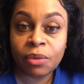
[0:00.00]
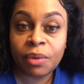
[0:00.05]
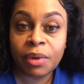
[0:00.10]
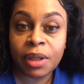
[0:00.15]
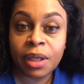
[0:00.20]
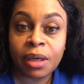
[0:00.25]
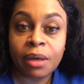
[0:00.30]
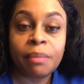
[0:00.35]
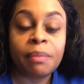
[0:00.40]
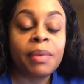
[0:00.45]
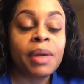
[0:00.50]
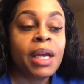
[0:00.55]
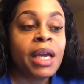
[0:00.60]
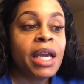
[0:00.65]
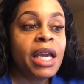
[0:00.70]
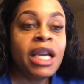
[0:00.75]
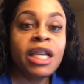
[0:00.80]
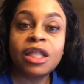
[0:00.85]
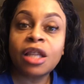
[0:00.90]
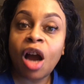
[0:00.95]
with him.
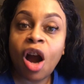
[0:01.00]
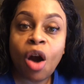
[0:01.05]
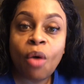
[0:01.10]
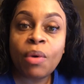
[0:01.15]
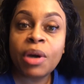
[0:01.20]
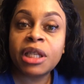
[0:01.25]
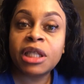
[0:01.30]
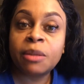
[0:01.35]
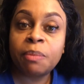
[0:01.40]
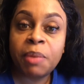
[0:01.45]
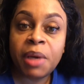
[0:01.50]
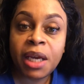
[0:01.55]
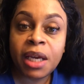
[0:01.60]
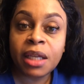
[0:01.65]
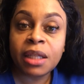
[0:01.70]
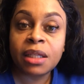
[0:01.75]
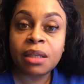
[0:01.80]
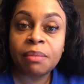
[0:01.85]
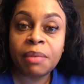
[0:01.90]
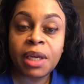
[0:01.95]
He's always
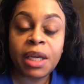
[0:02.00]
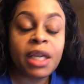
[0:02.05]
speaking to me.